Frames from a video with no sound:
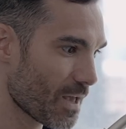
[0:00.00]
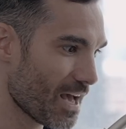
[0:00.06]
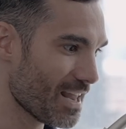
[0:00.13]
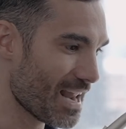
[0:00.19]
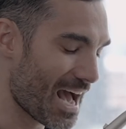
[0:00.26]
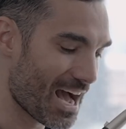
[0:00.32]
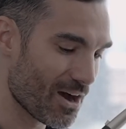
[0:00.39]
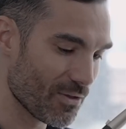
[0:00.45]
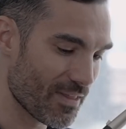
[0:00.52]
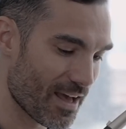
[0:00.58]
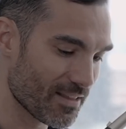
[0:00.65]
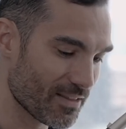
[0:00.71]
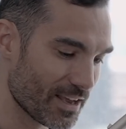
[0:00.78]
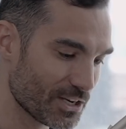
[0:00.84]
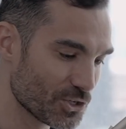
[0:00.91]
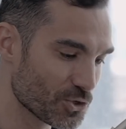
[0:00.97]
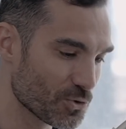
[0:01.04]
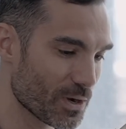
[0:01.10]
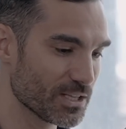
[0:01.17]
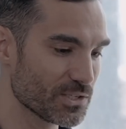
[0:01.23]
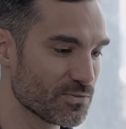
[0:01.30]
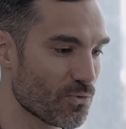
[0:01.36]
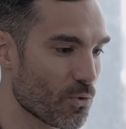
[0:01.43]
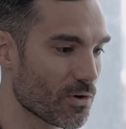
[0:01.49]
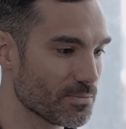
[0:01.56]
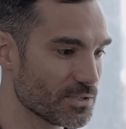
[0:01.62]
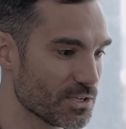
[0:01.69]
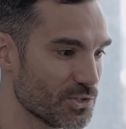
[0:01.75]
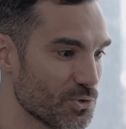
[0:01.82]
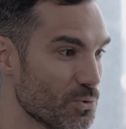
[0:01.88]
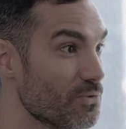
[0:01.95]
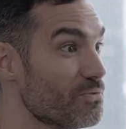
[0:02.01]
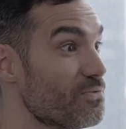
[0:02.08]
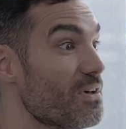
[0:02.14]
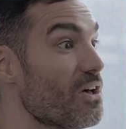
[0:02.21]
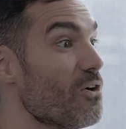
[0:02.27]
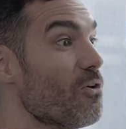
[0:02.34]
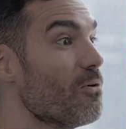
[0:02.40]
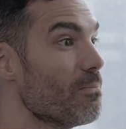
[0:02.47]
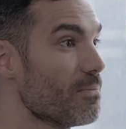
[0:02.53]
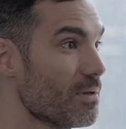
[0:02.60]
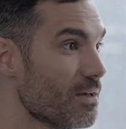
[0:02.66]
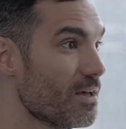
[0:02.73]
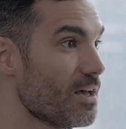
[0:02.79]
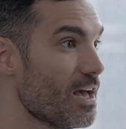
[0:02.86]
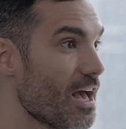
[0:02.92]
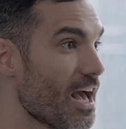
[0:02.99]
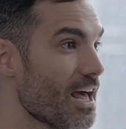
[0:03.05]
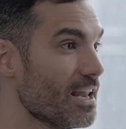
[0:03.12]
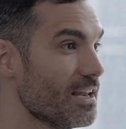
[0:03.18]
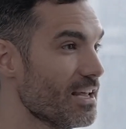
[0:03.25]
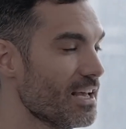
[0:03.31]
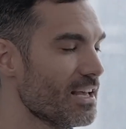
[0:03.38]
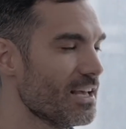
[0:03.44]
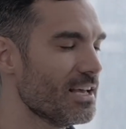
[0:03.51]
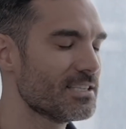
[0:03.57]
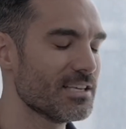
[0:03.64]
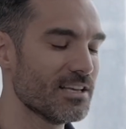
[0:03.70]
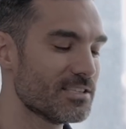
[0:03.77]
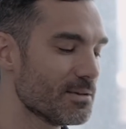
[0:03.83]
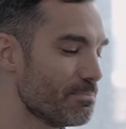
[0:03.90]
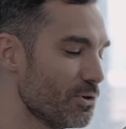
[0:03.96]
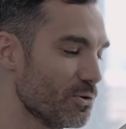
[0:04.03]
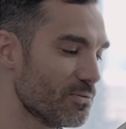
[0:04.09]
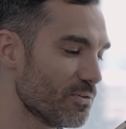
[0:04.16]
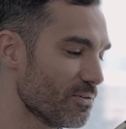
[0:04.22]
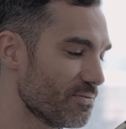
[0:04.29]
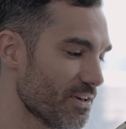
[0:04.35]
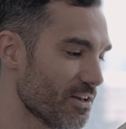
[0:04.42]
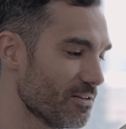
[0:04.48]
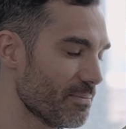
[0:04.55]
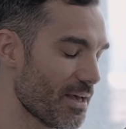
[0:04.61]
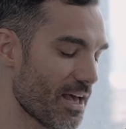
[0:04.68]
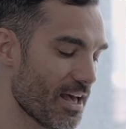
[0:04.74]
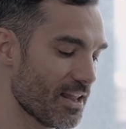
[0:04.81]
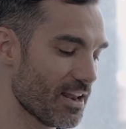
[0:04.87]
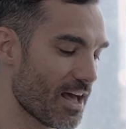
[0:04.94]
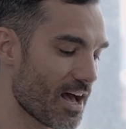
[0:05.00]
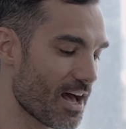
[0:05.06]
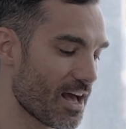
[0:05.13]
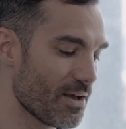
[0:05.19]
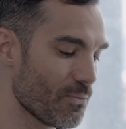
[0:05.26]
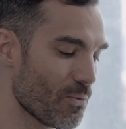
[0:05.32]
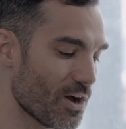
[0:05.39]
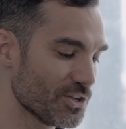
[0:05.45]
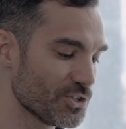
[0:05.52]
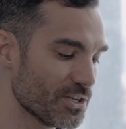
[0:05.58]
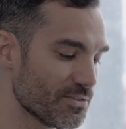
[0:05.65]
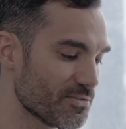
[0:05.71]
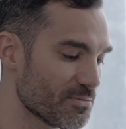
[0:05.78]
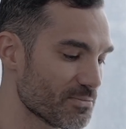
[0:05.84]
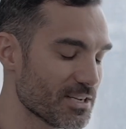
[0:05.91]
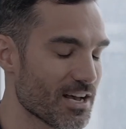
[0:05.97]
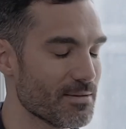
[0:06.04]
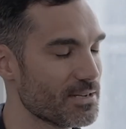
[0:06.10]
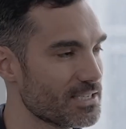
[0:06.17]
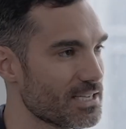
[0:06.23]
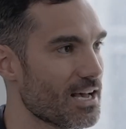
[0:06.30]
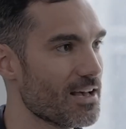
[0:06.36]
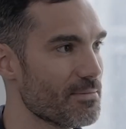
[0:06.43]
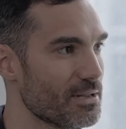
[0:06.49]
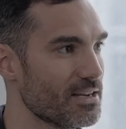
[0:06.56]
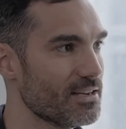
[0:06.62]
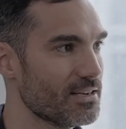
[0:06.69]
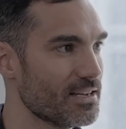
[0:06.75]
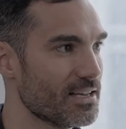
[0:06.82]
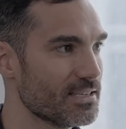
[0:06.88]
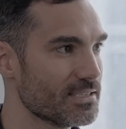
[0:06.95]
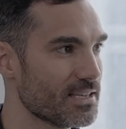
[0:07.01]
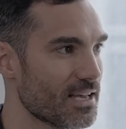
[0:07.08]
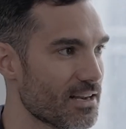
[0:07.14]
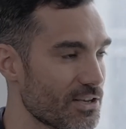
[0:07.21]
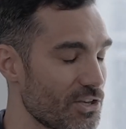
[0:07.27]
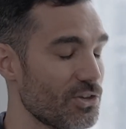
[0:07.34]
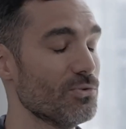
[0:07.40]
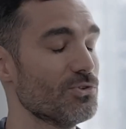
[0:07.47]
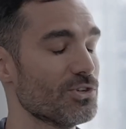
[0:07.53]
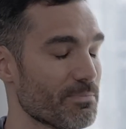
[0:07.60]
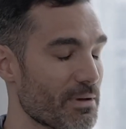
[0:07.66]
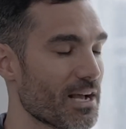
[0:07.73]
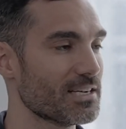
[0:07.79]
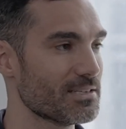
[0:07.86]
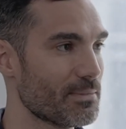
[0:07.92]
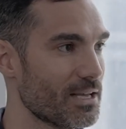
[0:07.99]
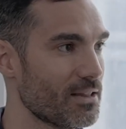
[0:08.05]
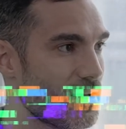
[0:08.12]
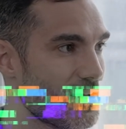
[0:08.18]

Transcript: and how that like transforms into a film. And it's it's a beautiful film, and I watch it from time to time, and it has had a huge impact on my